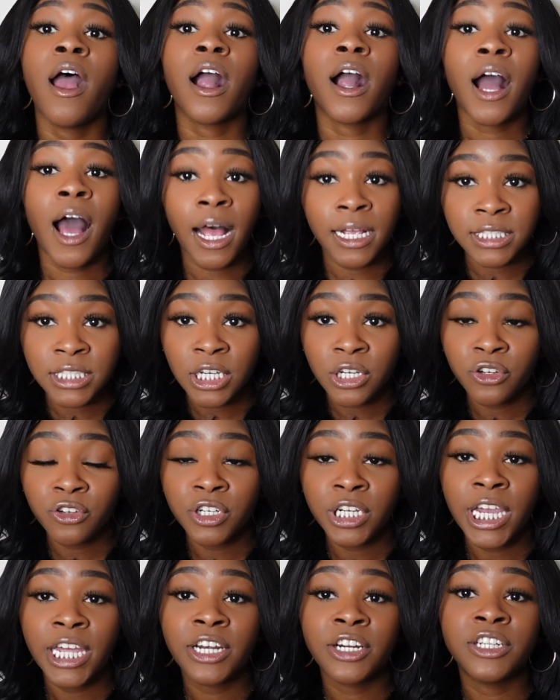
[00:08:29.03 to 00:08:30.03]
content
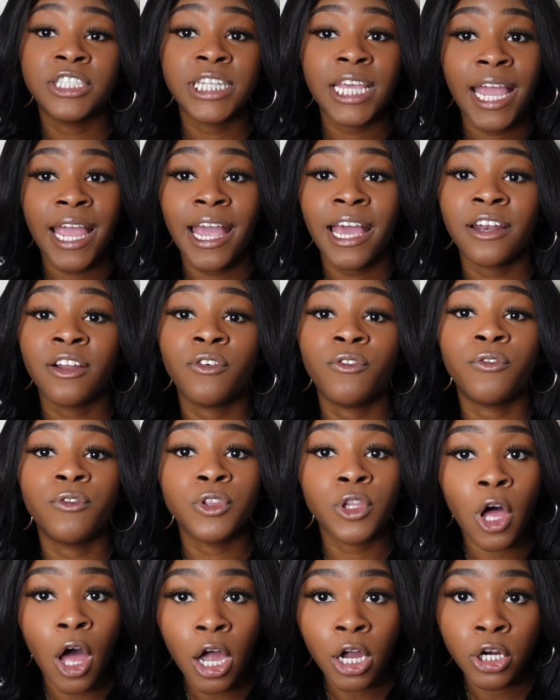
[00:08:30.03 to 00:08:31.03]
creators and
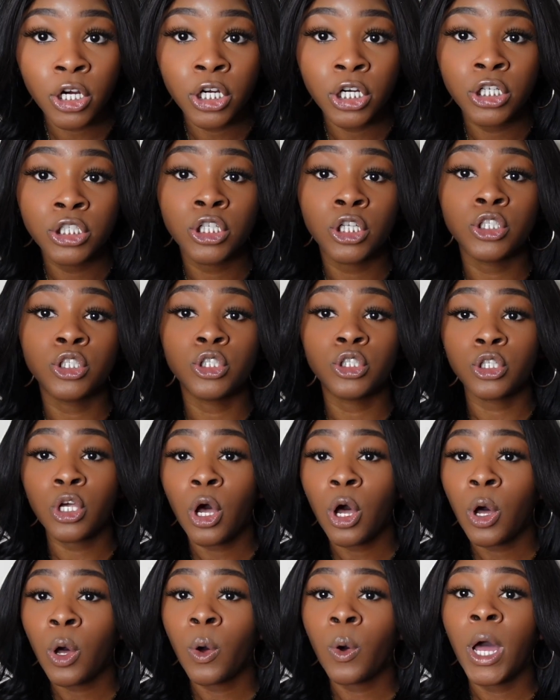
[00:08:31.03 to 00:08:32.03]
vloggers,
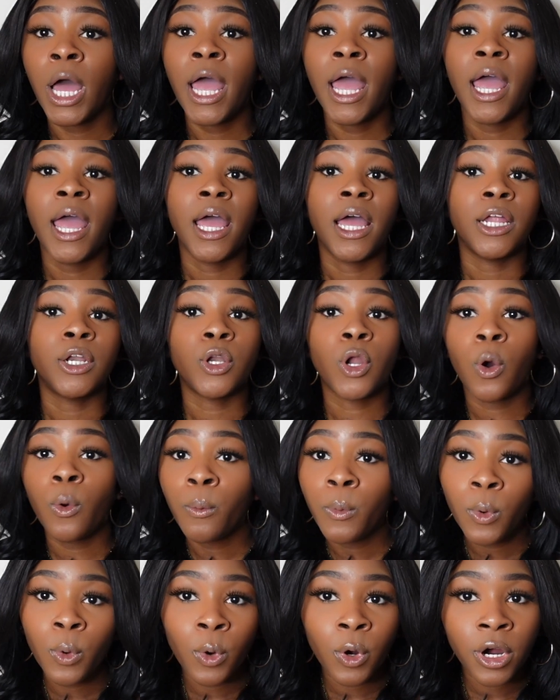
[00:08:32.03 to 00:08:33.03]
so no
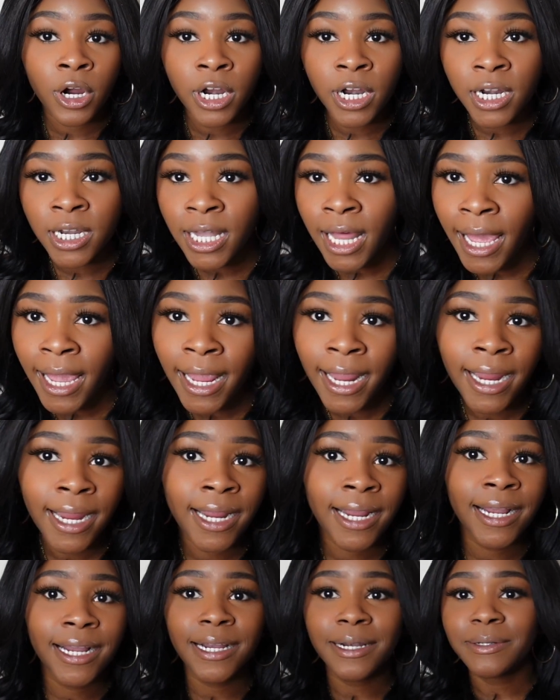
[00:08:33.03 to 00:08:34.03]
more like